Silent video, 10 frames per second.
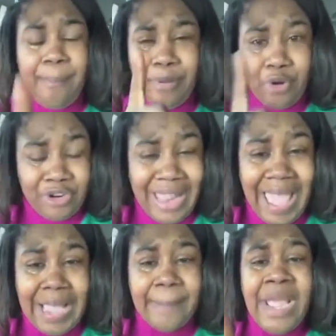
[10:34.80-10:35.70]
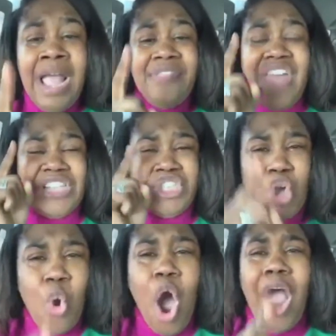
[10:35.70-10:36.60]
proclaim that
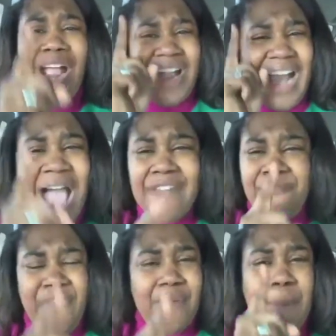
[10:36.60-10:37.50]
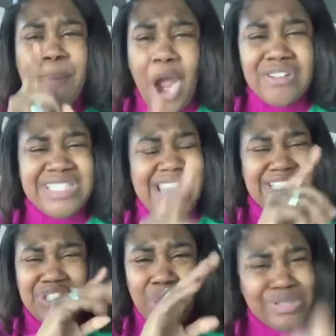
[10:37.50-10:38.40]
you are a God-fearing person
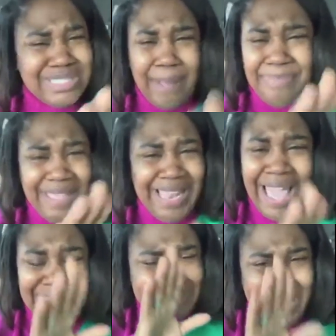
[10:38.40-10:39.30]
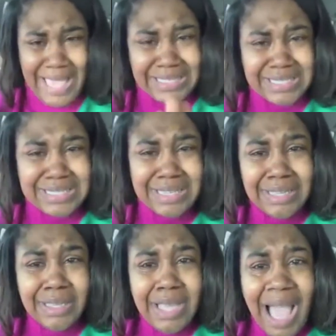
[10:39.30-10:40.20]
and do something like this.
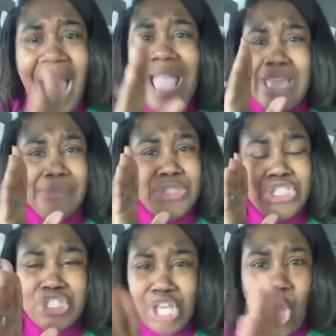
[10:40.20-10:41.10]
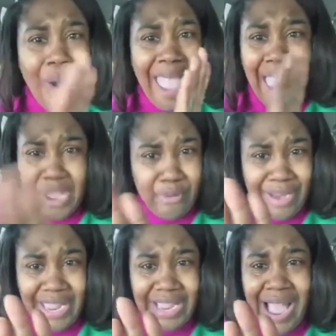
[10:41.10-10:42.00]
I am so
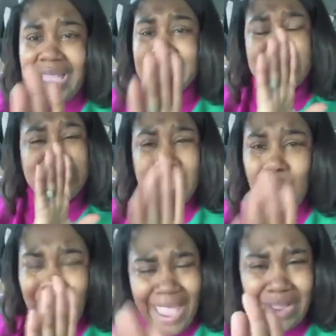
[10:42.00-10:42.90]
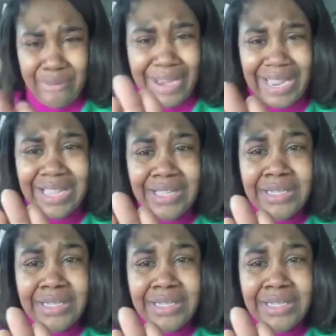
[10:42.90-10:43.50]
angry. I am so angry.